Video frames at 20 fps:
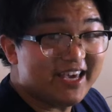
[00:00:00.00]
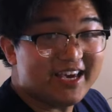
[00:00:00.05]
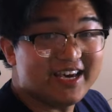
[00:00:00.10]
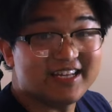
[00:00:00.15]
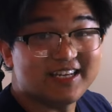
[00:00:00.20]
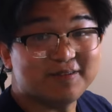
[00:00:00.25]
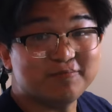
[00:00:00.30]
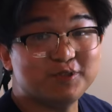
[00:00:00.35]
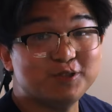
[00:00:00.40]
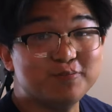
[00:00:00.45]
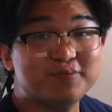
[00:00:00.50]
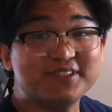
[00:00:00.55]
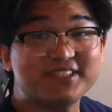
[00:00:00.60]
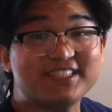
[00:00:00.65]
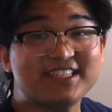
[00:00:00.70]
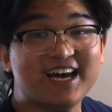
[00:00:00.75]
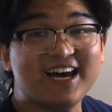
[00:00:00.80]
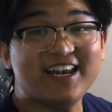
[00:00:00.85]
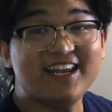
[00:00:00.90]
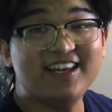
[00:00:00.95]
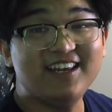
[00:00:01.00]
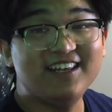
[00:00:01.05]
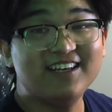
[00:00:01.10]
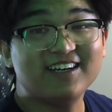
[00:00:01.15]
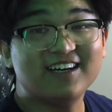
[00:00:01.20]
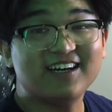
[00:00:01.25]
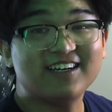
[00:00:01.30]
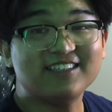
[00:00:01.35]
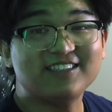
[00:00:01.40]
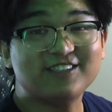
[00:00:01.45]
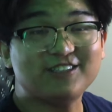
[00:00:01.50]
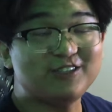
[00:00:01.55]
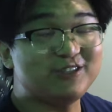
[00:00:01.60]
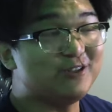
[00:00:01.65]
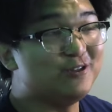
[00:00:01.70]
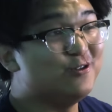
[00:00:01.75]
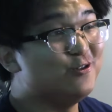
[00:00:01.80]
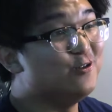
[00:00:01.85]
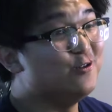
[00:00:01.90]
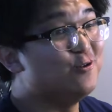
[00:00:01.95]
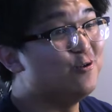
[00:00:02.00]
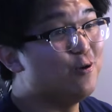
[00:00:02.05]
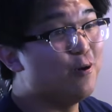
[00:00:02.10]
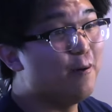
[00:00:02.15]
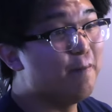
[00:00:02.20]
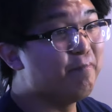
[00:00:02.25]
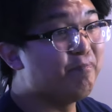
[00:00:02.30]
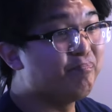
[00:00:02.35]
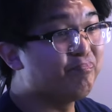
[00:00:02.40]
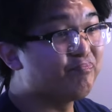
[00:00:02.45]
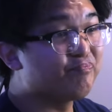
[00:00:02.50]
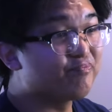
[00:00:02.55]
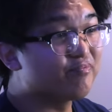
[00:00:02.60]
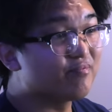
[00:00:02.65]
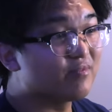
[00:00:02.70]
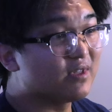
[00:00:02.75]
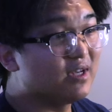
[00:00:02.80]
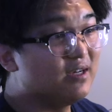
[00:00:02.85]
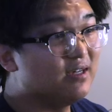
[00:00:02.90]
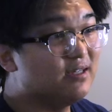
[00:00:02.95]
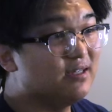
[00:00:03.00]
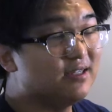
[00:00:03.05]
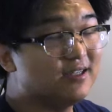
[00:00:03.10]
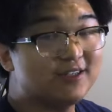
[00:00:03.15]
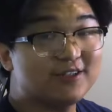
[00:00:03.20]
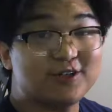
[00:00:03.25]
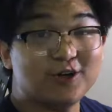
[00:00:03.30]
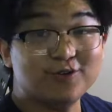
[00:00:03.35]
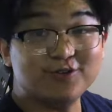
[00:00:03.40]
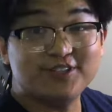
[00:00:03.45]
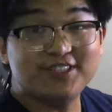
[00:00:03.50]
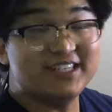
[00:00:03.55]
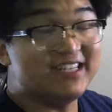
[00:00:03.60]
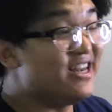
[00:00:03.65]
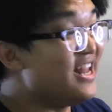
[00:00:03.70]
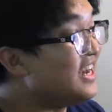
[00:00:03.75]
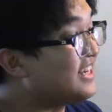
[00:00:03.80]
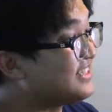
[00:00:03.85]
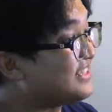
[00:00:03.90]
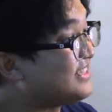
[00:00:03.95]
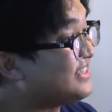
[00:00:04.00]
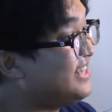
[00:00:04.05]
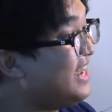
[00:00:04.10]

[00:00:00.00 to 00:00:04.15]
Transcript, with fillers: And I'm super excited to go to the next